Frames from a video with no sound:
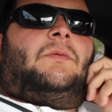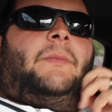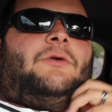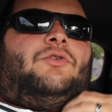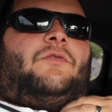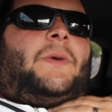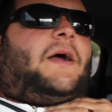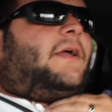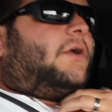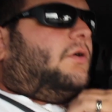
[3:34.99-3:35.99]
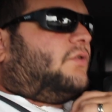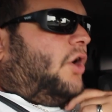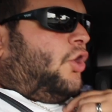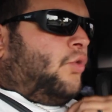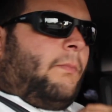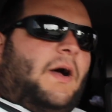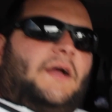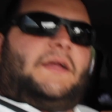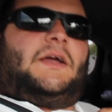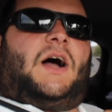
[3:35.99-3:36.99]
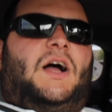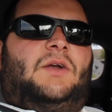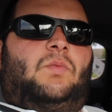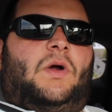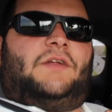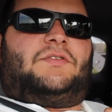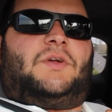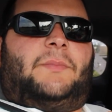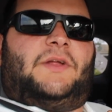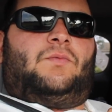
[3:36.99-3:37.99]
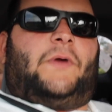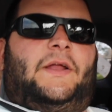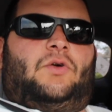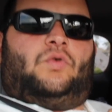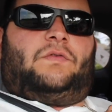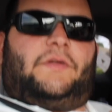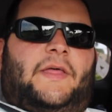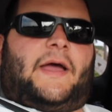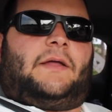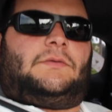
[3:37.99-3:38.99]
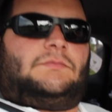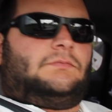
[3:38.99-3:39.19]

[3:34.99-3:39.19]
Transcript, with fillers: Mary drove by and goes, Oh my god, what if somebody ran over that?